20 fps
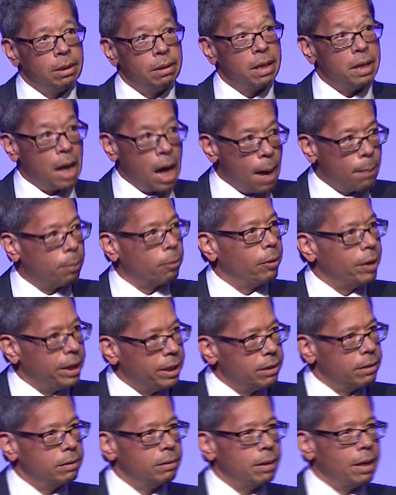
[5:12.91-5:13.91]
uh, then
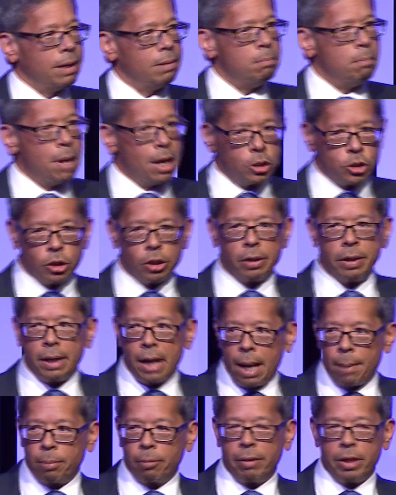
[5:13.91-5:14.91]
operate and measure and
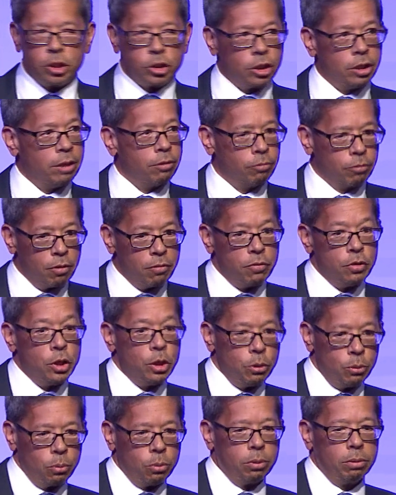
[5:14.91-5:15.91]
operation and
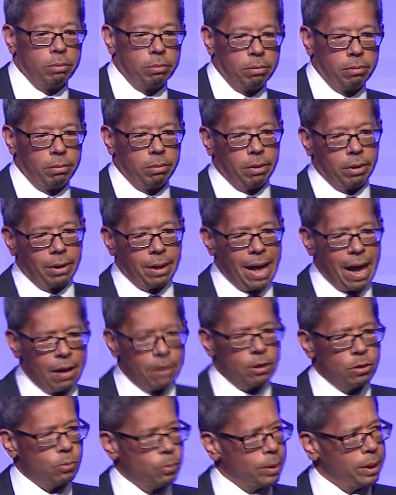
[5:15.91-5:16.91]
review. Uh, how
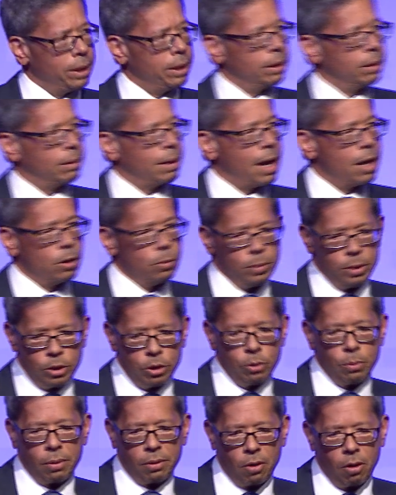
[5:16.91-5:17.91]
did we uh, how did we
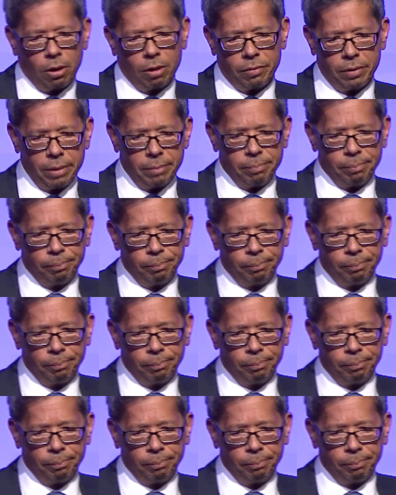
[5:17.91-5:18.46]
do with all of it?